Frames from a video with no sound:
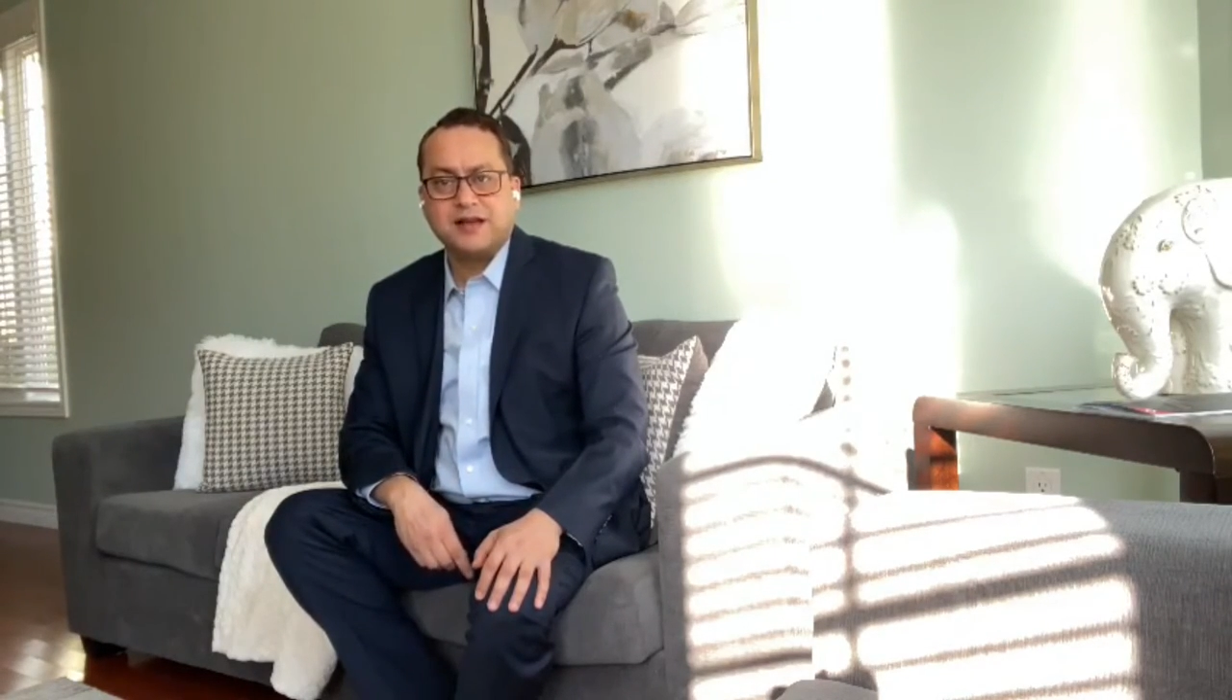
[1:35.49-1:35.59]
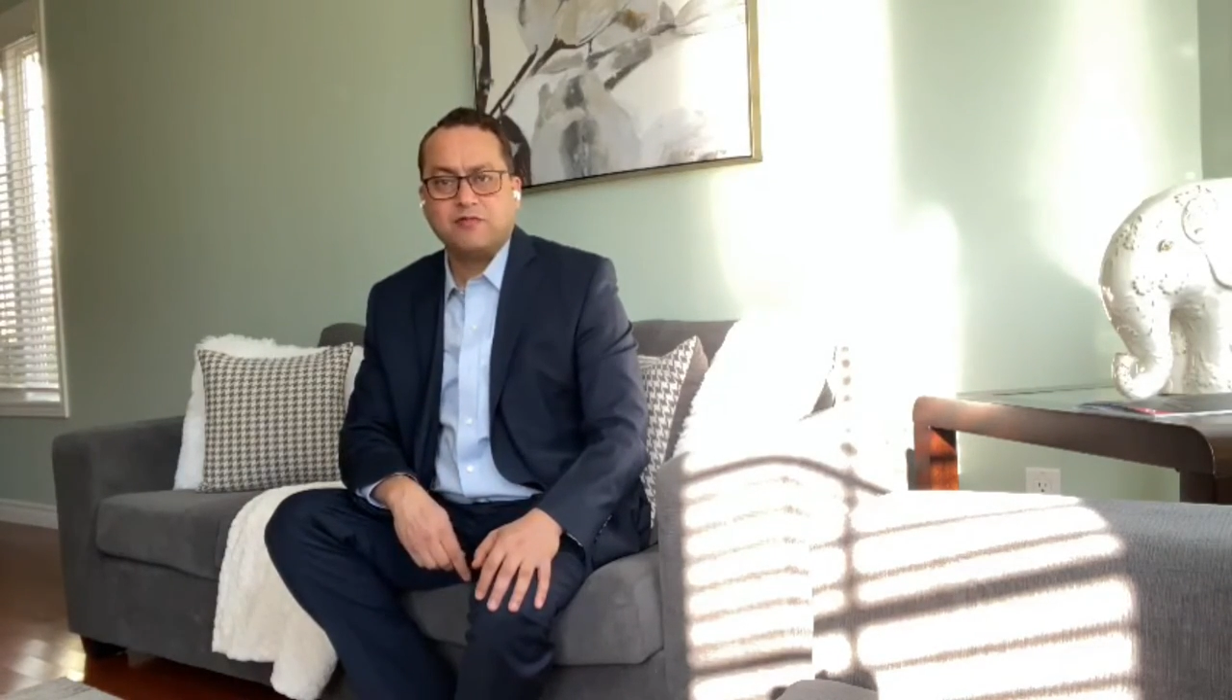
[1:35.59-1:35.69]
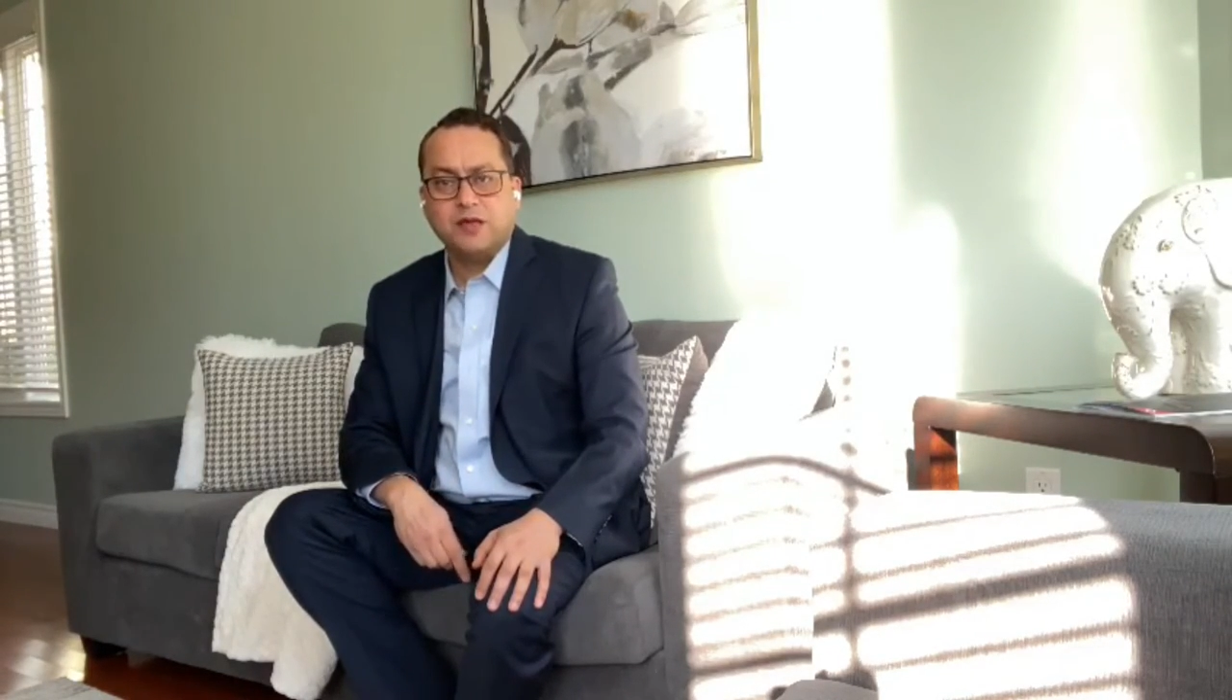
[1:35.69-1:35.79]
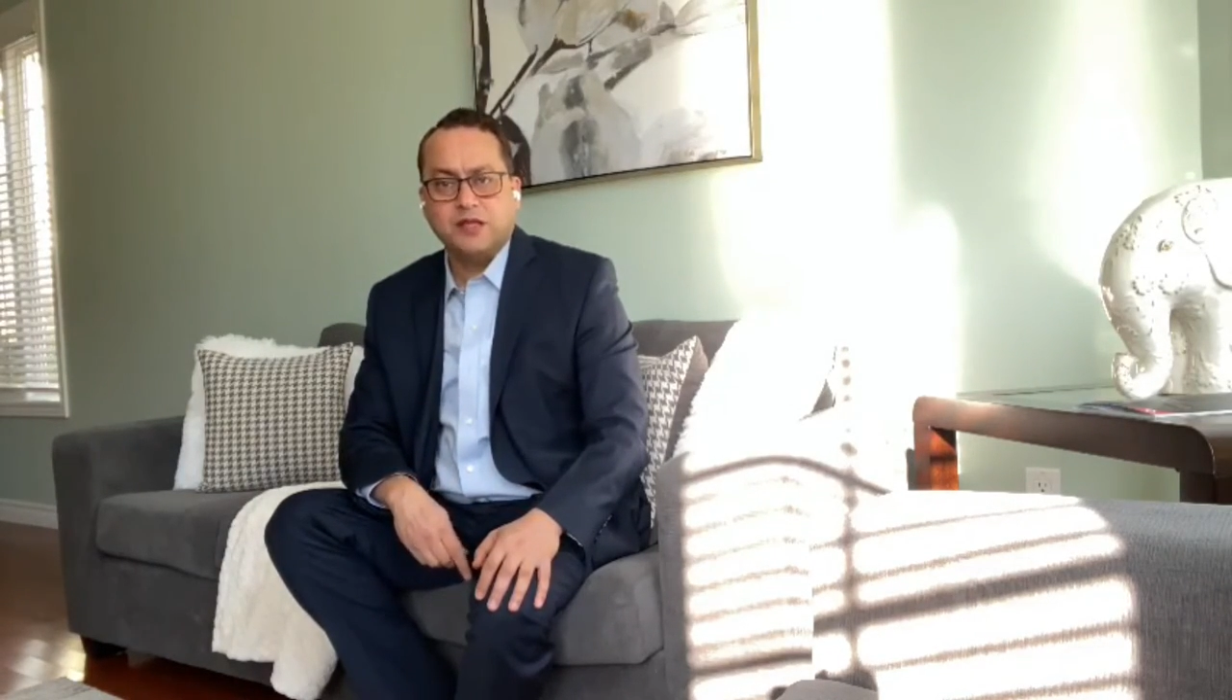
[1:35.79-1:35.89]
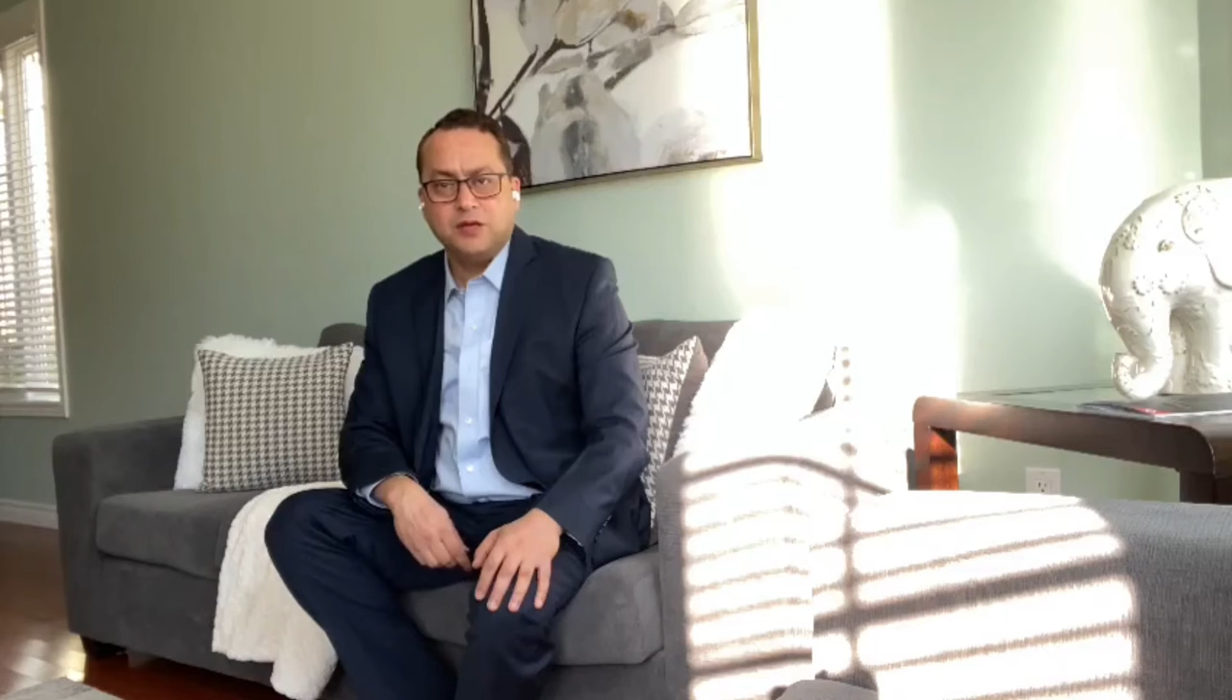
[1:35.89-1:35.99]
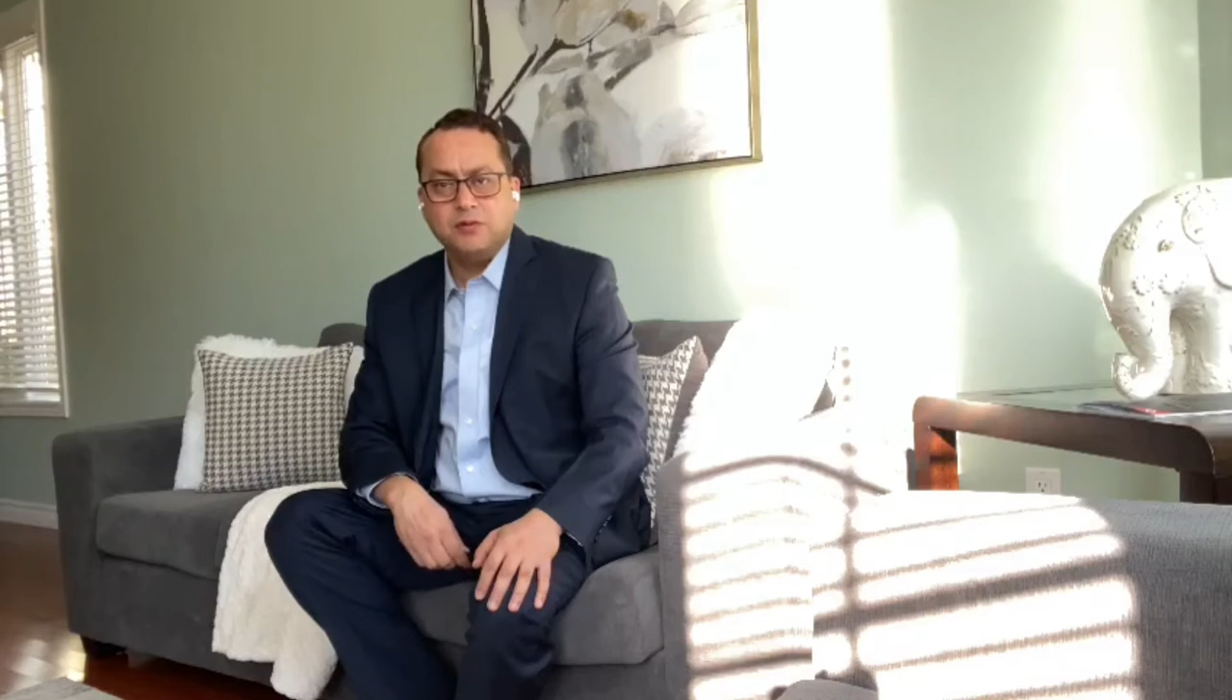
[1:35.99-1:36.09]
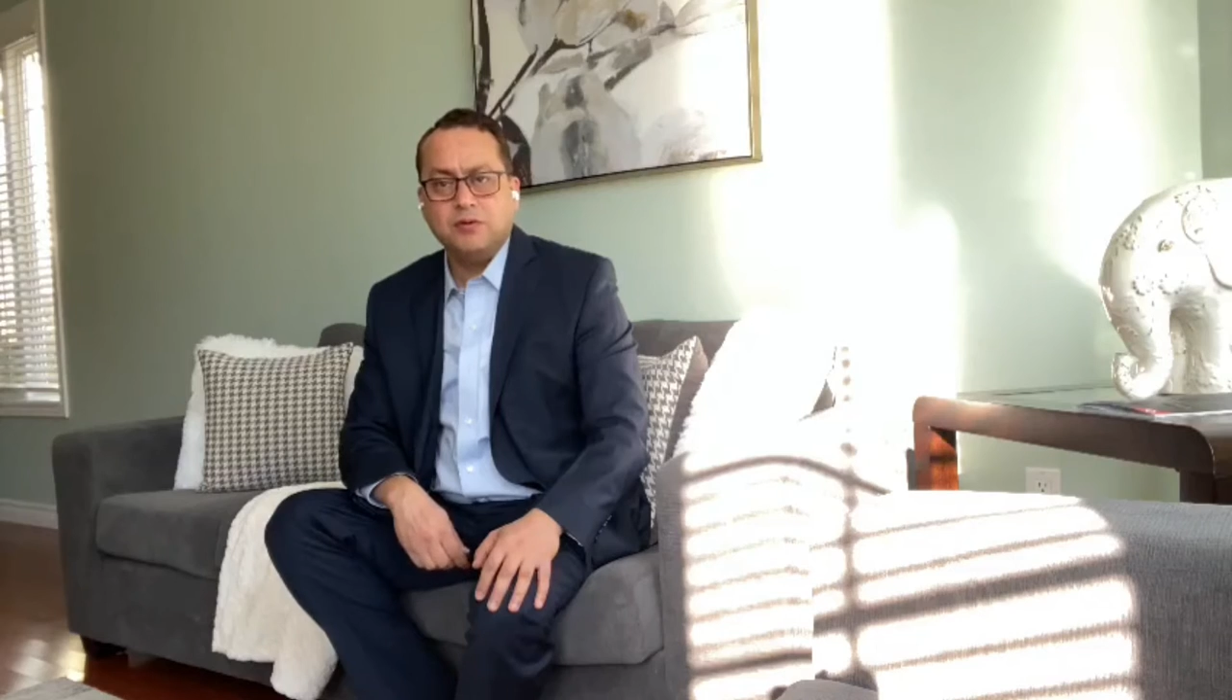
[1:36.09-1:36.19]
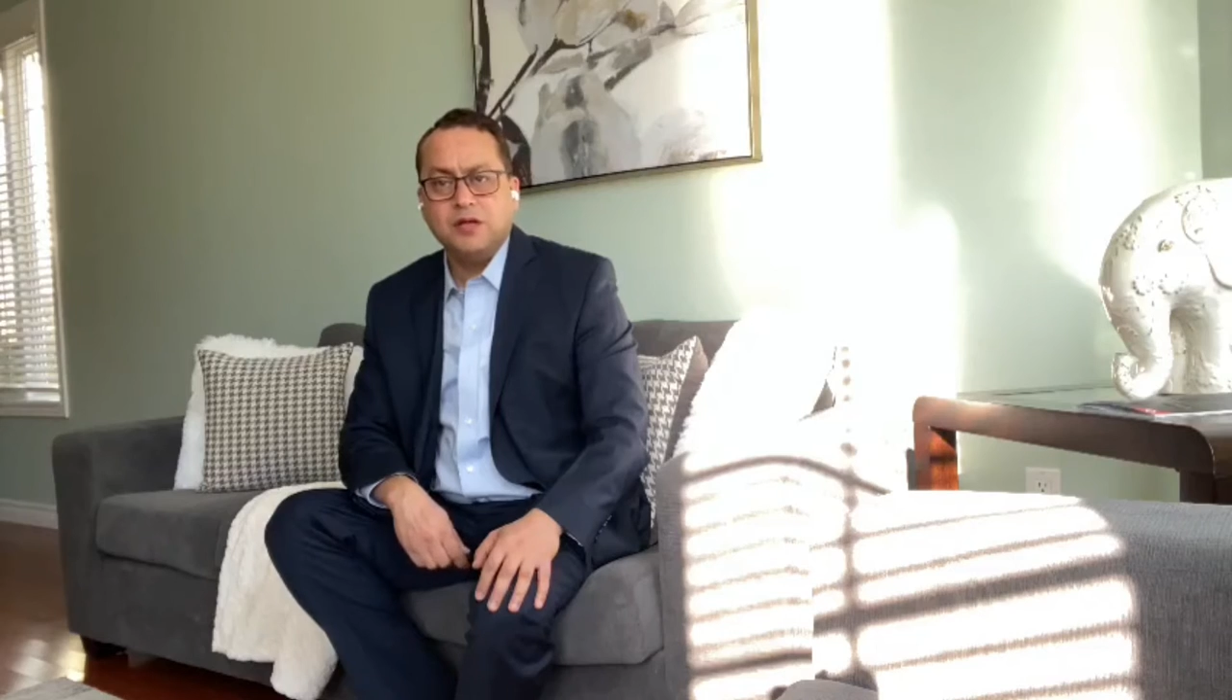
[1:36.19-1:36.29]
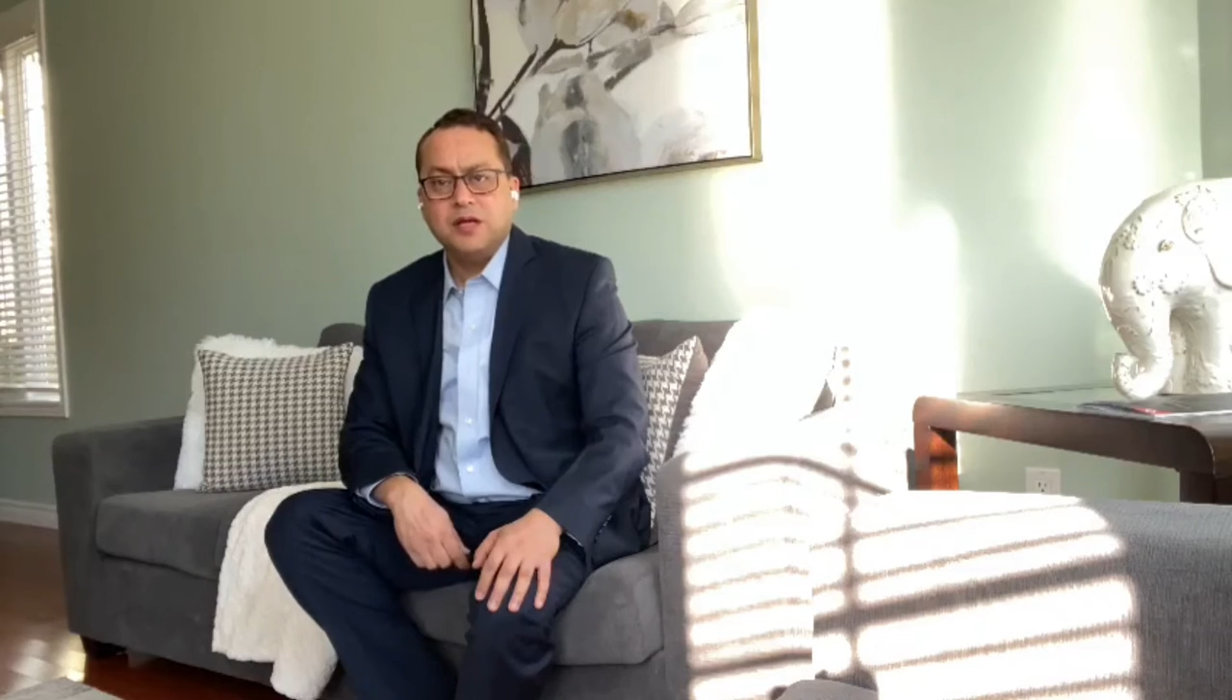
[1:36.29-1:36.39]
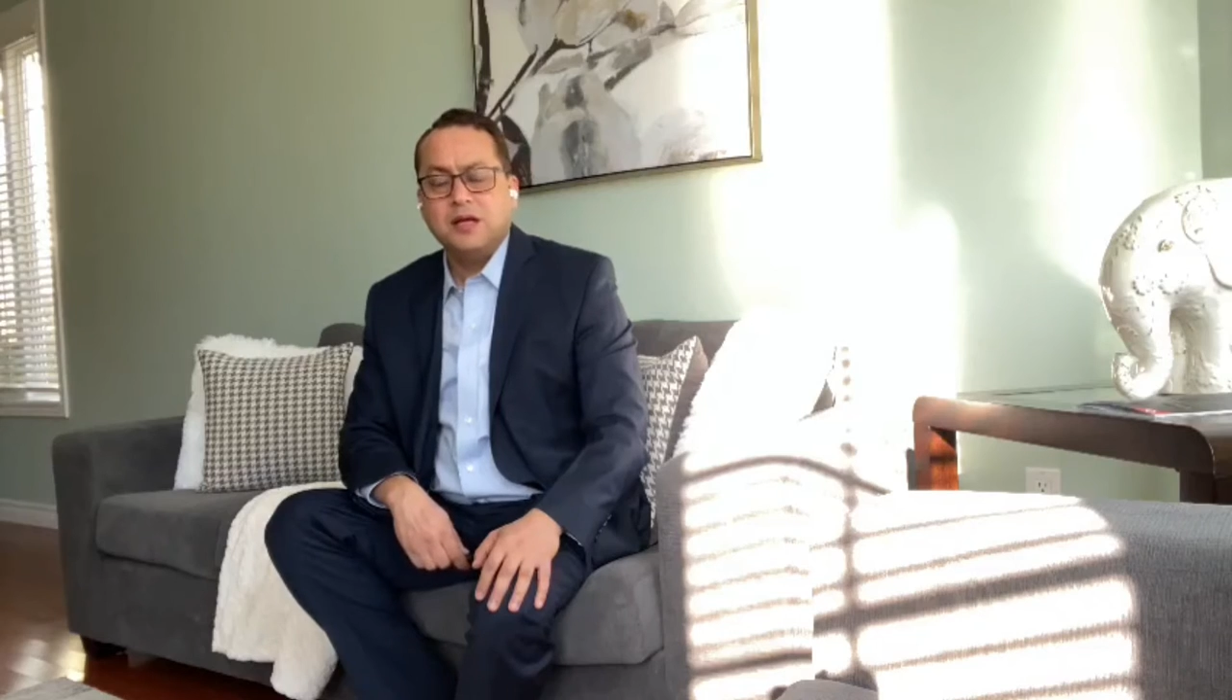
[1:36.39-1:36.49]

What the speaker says: that with you,